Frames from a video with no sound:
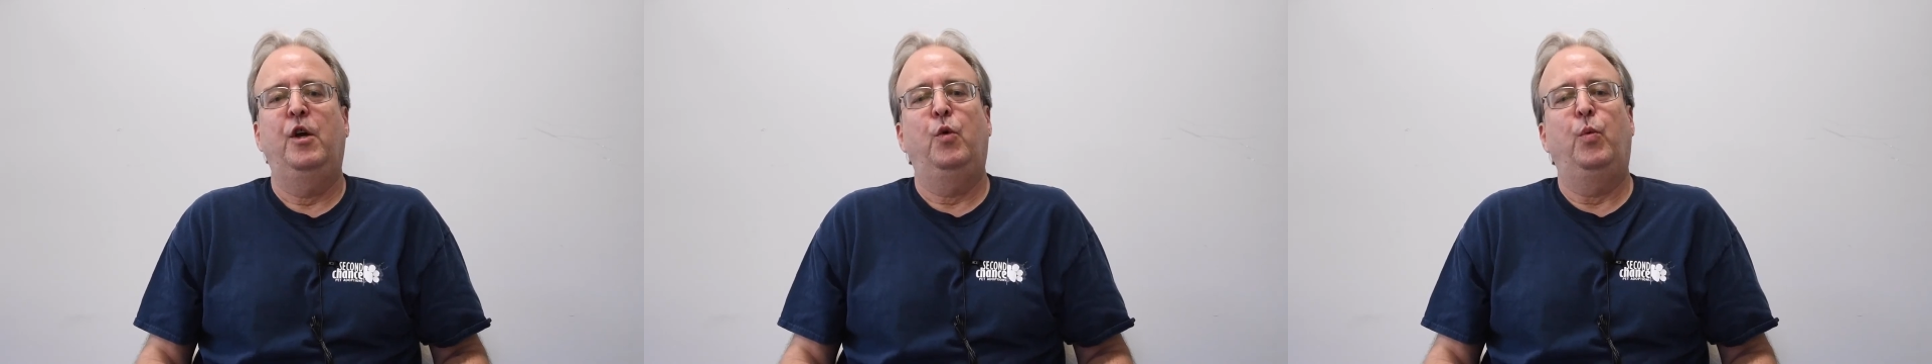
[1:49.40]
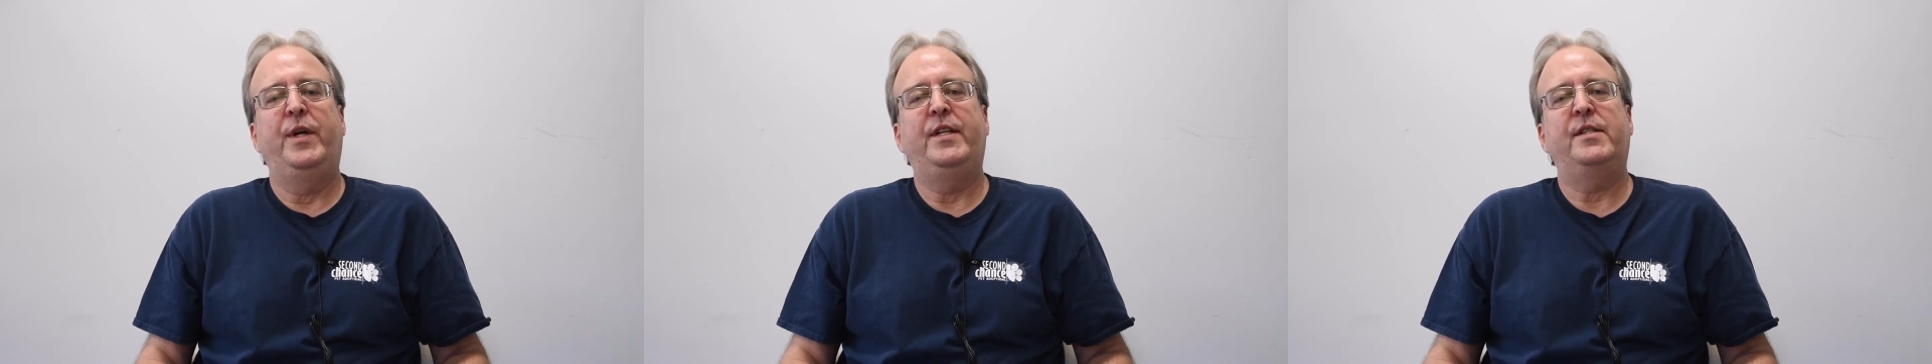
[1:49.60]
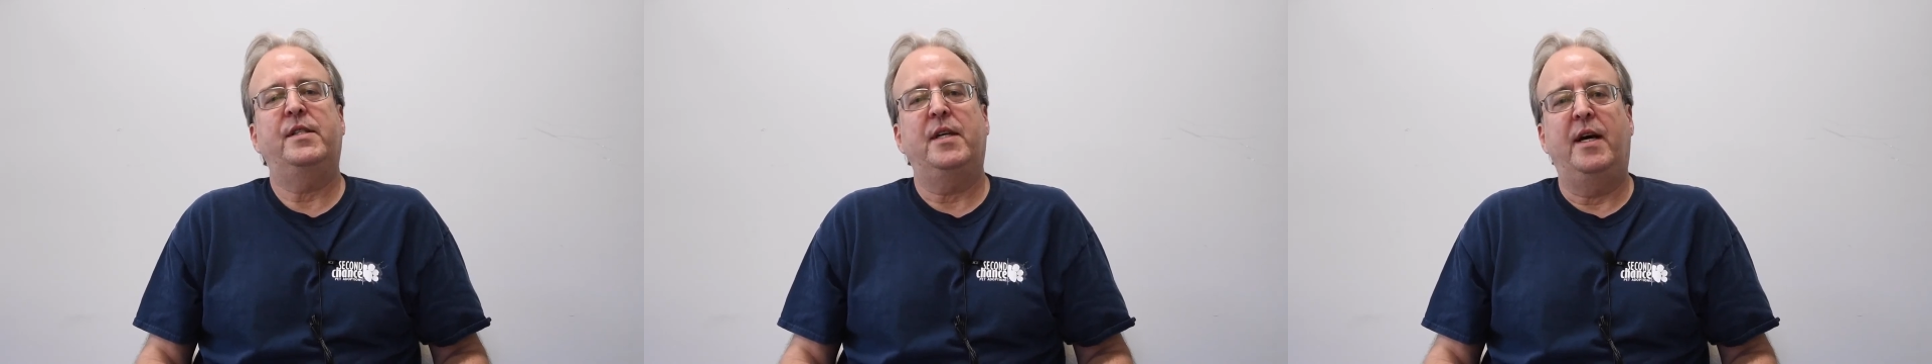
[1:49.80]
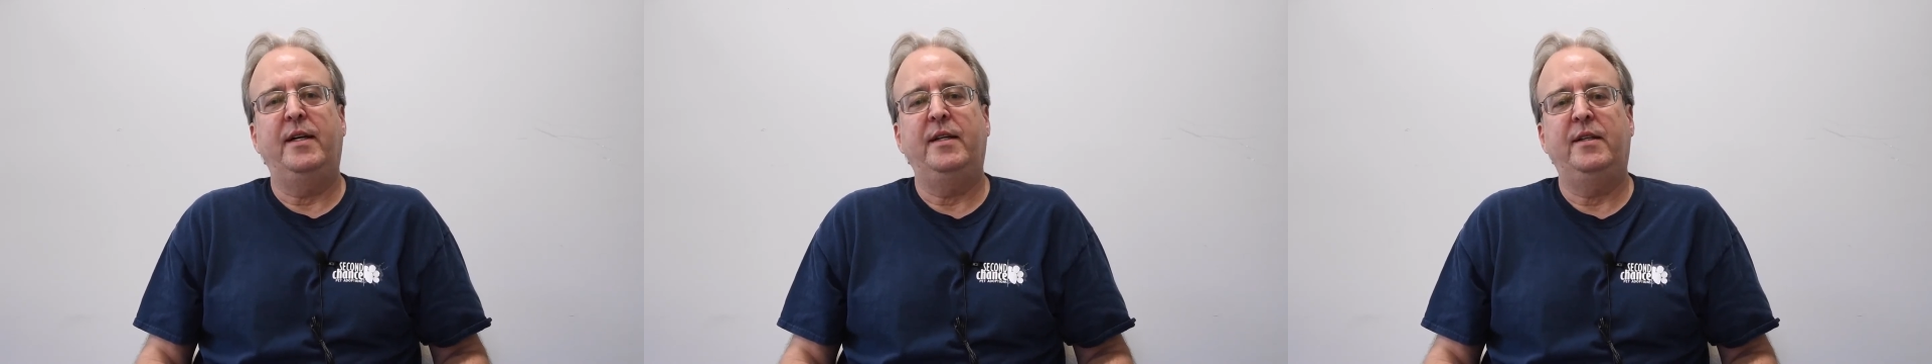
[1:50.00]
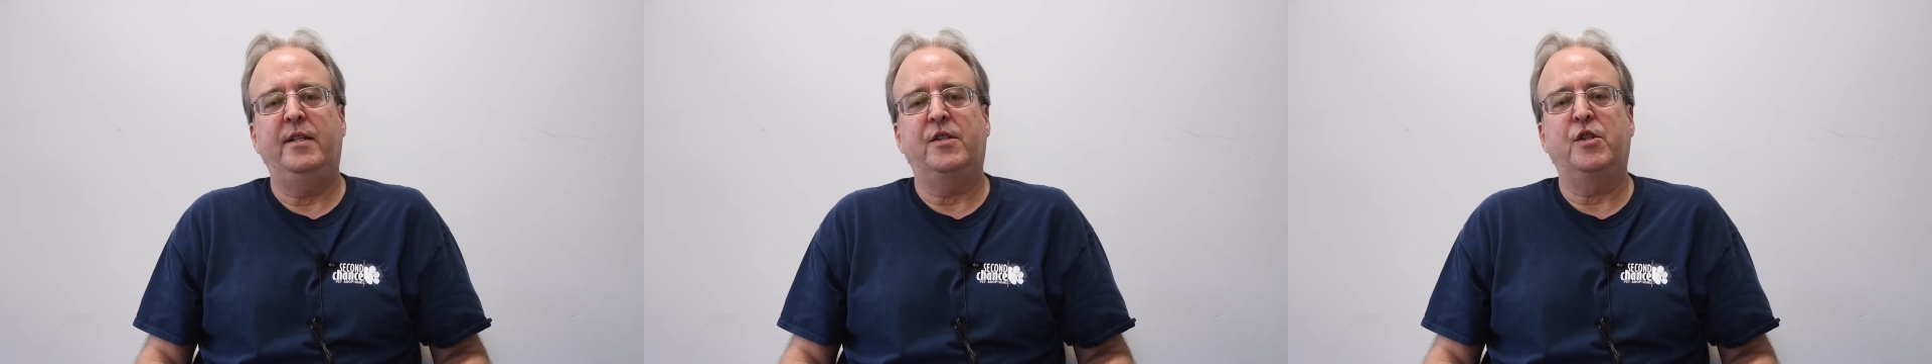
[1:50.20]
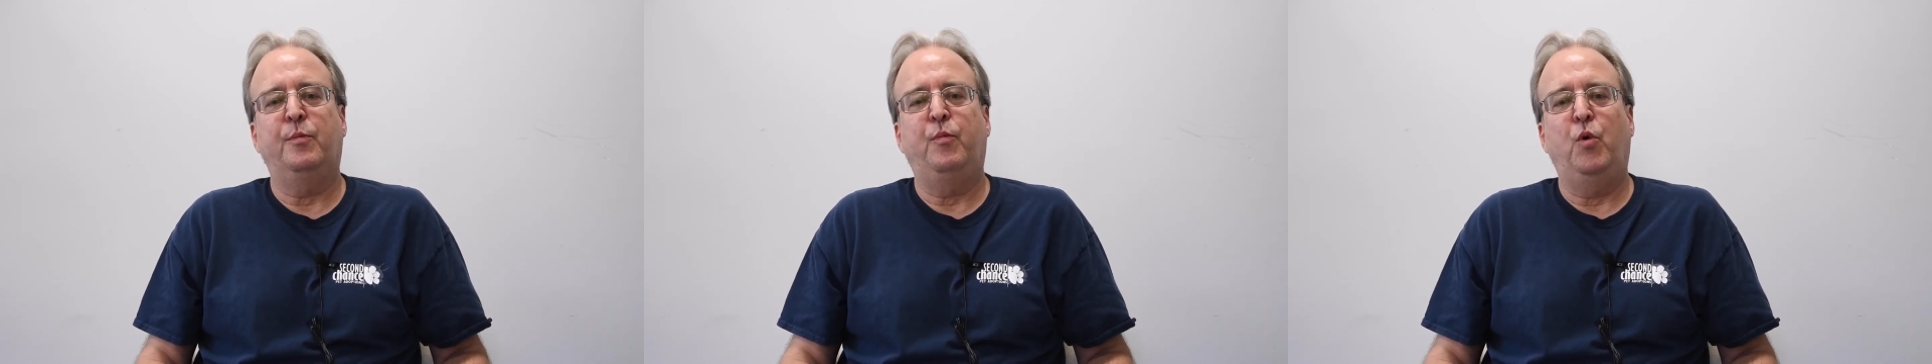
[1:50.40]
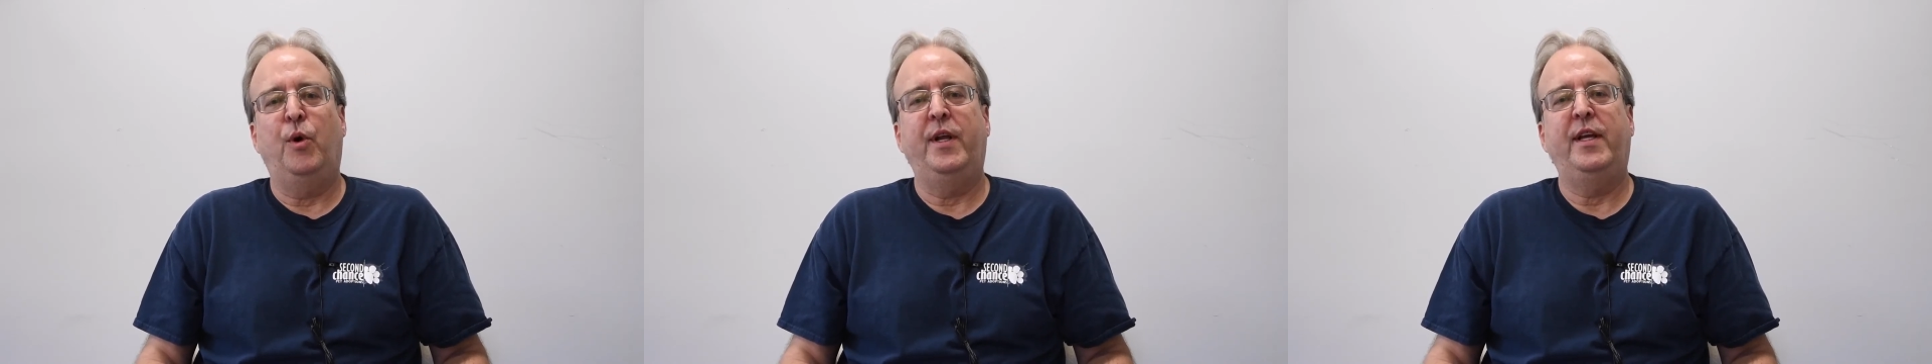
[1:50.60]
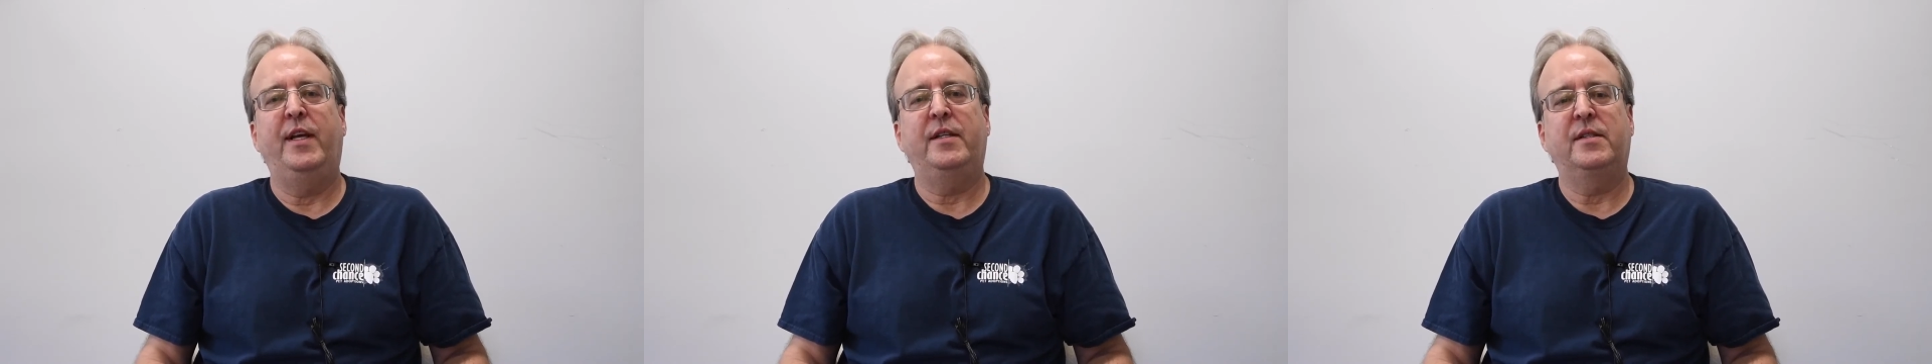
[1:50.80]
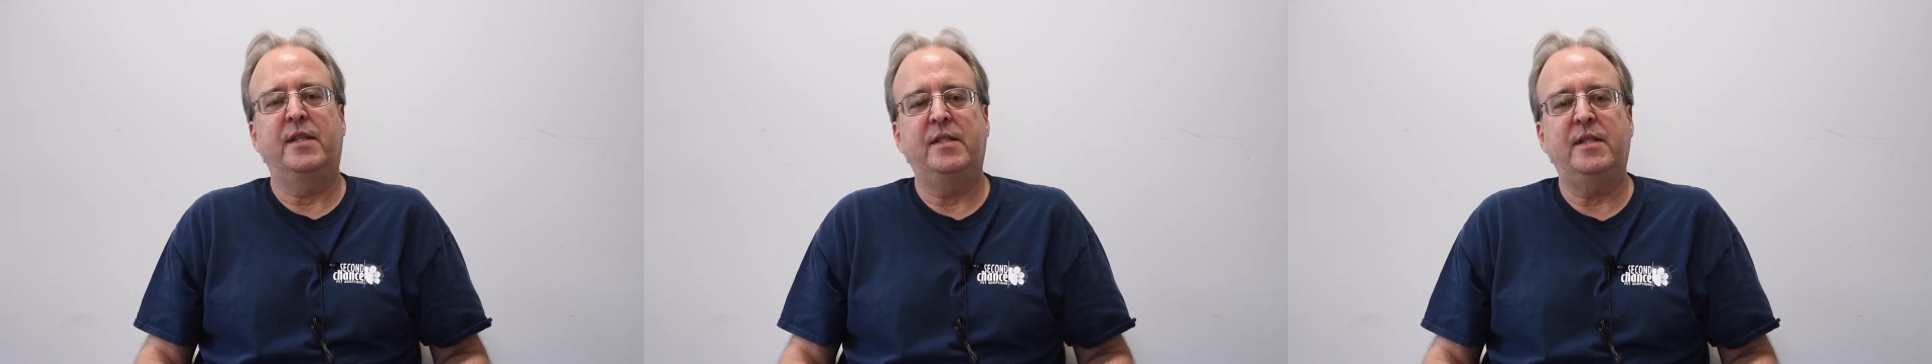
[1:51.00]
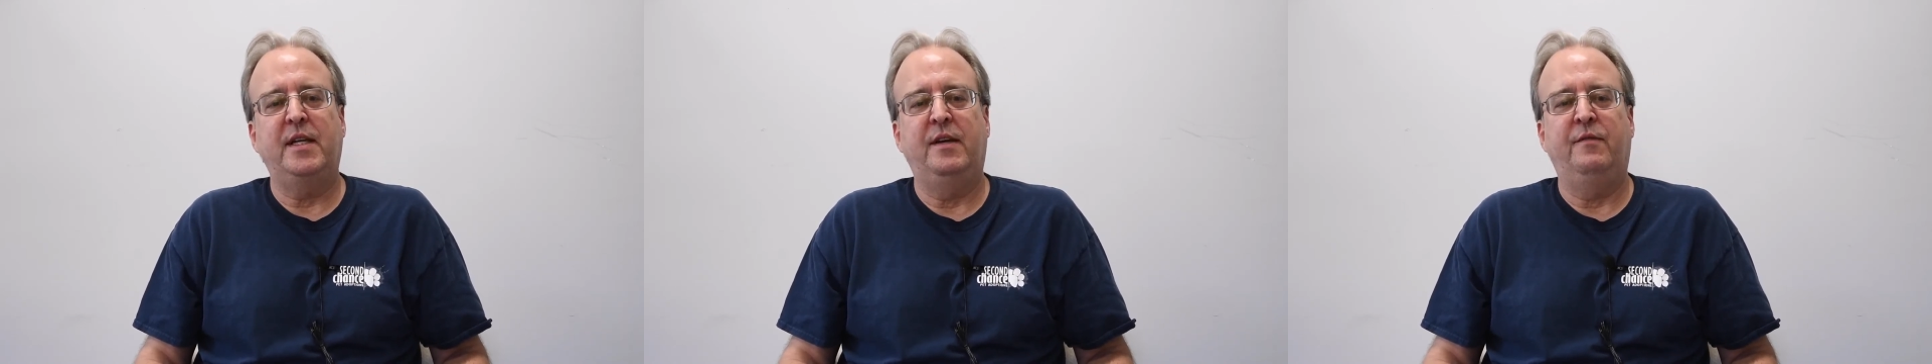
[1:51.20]
We decided that supporting
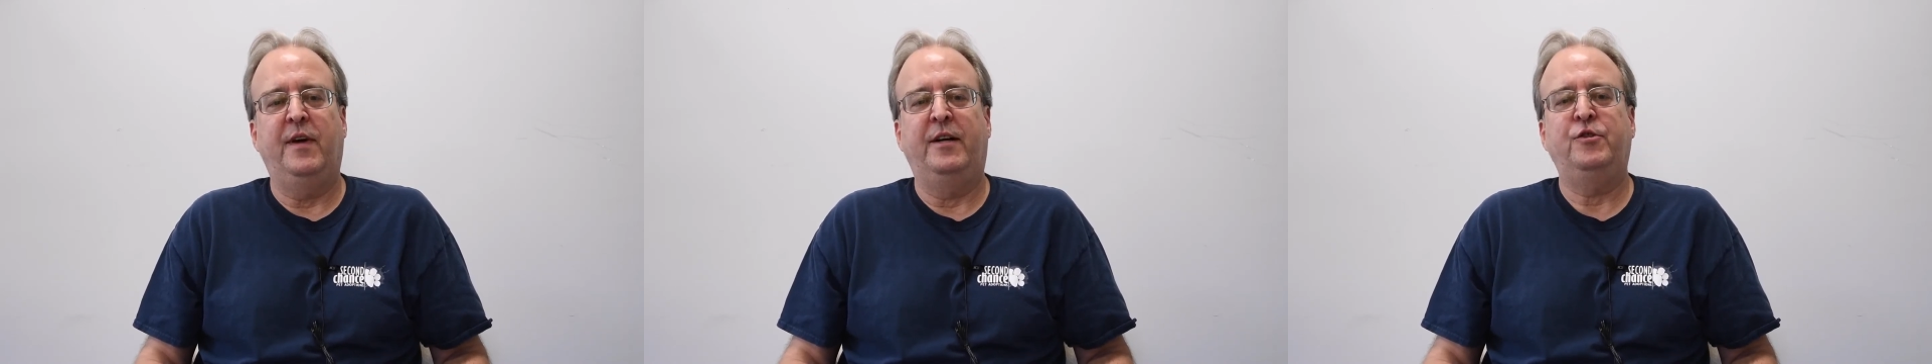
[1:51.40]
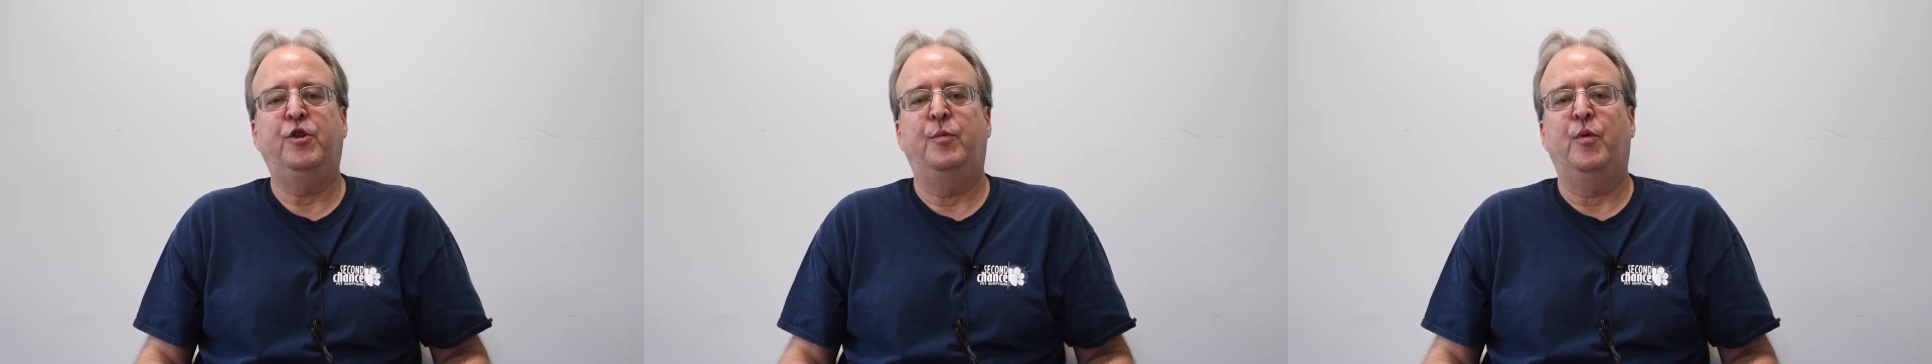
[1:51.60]
existing voucher